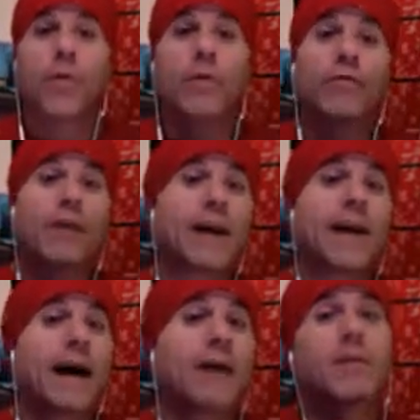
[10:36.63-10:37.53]

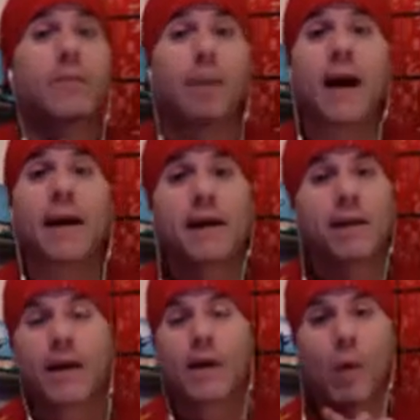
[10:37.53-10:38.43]
wringing out the body
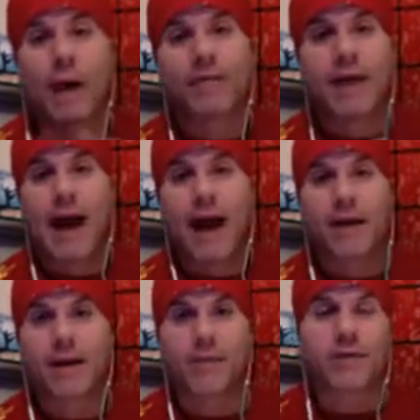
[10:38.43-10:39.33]
like a wet rag,
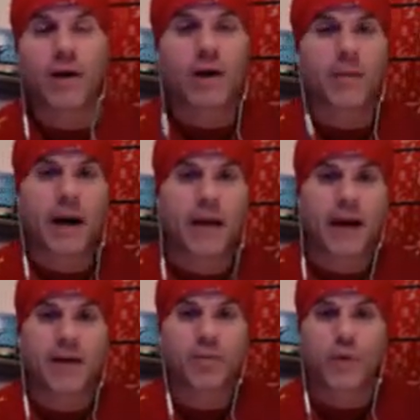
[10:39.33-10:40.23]
like I was talking about
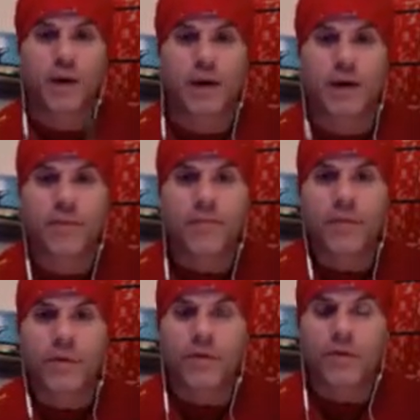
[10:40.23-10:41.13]
last week.
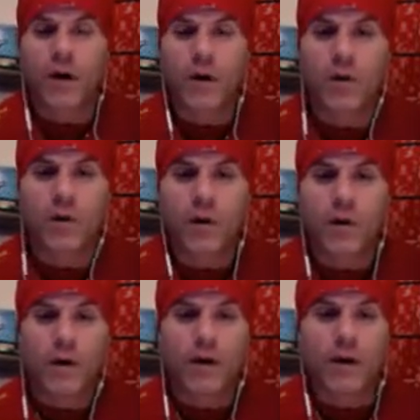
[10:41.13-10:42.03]
So
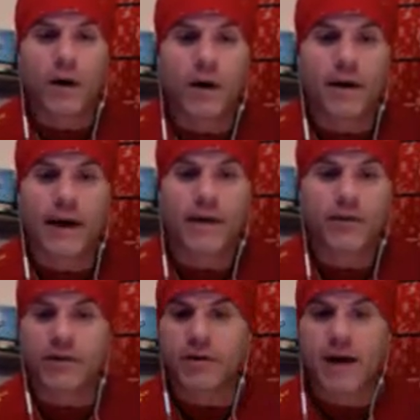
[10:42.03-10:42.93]
again,
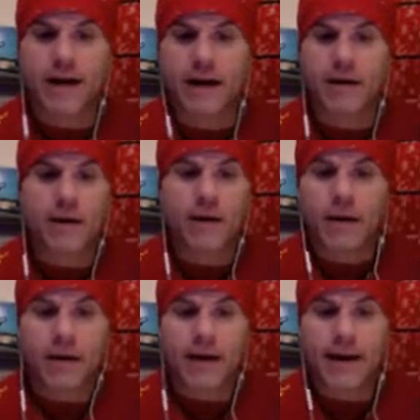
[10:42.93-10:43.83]
just kind of
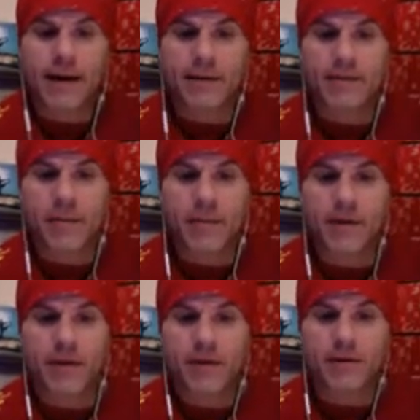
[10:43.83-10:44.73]
getting in some of
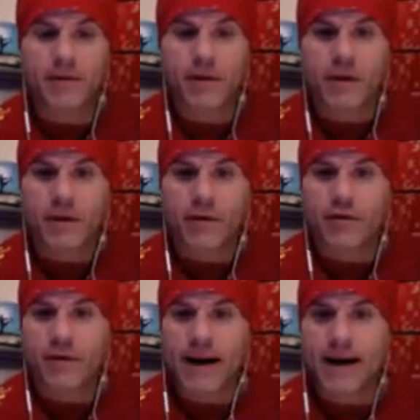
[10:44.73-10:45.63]
this
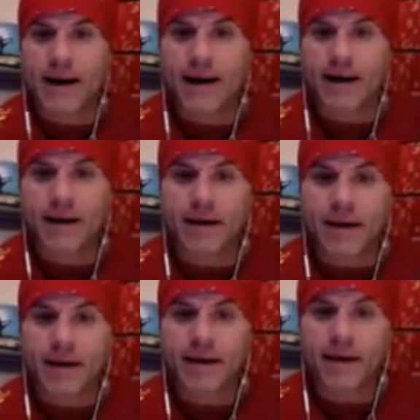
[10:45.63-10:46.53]
training
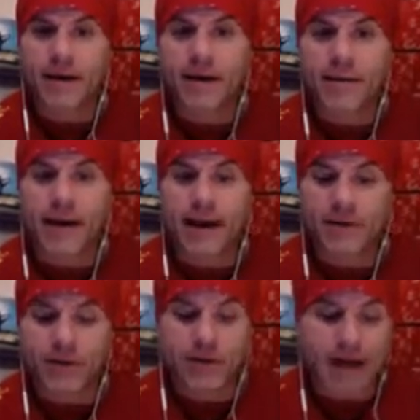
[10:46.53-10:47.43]
here and
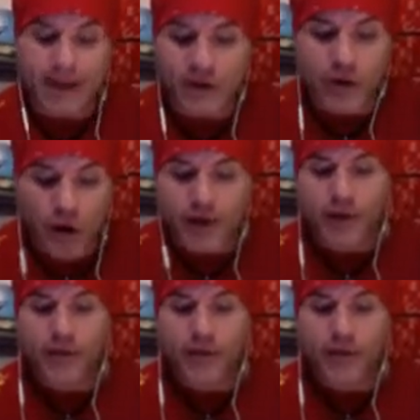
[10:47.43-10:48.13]
just kind of talking it